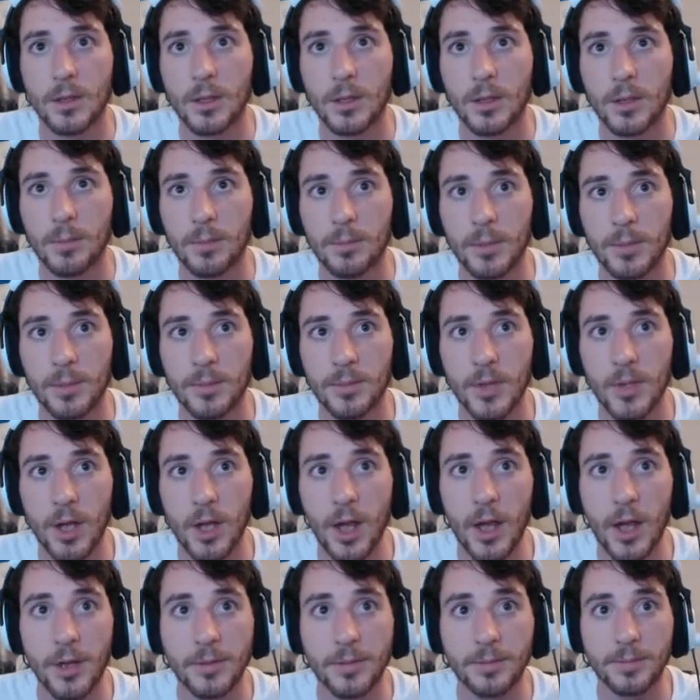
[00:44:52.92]
But I'm
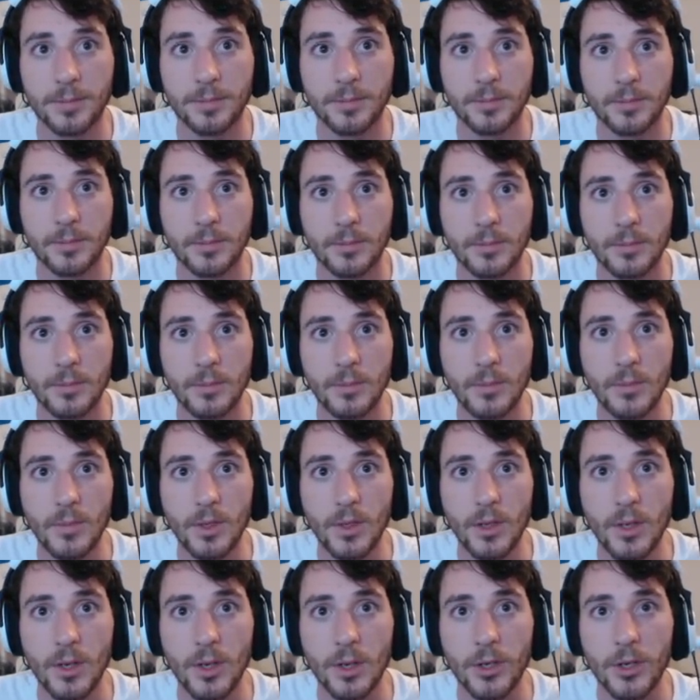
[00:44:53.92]
not
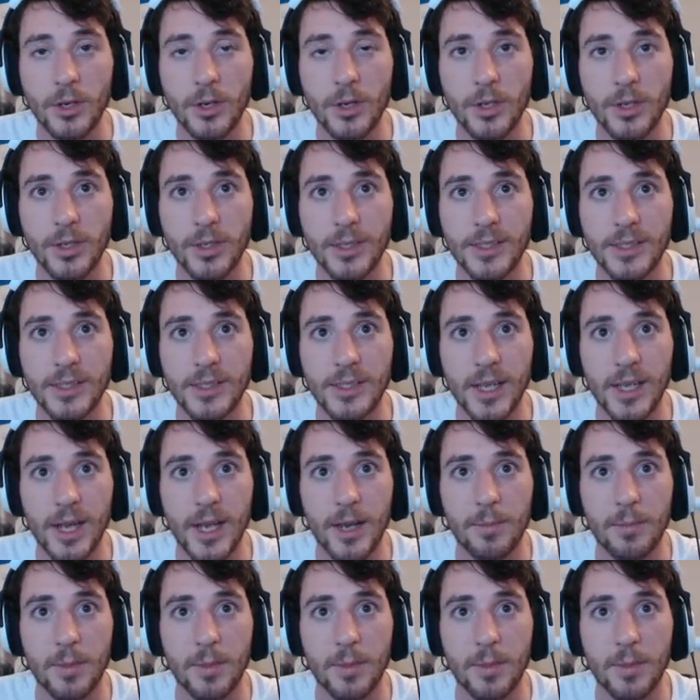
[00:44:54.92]
currently seeing